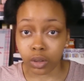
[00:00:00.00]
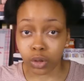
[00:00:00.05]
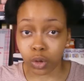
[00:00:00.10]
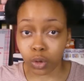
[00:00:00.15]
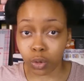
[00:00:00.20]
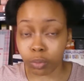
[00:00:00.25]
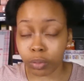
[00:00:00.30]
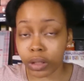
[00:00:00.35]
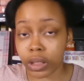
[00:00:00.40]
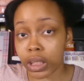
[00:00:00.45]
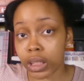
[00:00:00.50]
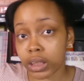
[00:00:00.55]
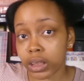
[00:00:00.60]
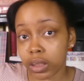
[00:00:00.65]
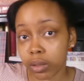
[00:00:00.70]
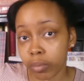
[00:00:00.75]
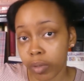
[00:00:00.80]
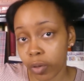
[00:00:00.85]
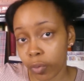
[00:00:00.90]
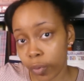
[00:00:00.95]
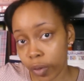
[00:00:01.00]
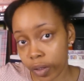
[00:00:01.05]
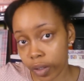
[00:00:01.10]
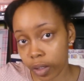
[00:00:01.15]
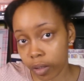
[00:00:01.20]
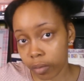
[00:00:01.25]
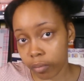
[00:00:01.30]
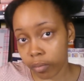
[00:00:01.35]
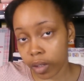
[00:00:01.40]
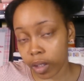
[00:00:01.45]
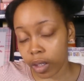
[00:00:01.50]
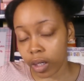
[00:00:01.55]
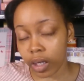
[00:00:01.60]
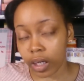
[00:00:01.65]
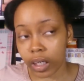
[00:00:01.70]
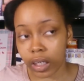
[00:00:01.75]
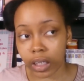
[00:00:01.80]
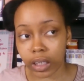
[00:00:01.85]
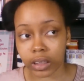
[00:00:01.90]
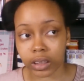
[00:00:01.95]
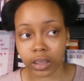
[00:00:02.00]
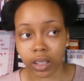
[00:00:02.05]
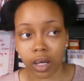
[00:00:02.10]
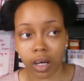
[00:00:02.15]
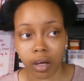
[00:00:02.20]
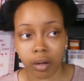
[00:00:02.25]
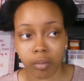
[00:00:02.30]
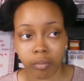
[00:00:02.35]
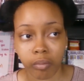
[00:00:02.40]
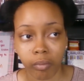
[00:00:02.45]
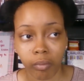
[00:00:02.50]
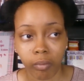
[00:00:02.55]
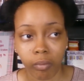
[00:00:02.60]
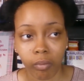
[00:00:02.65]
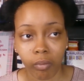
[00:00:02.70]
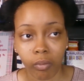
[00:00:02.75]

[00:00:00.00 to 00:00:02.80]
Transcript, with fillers: to be intimate with Him. And um,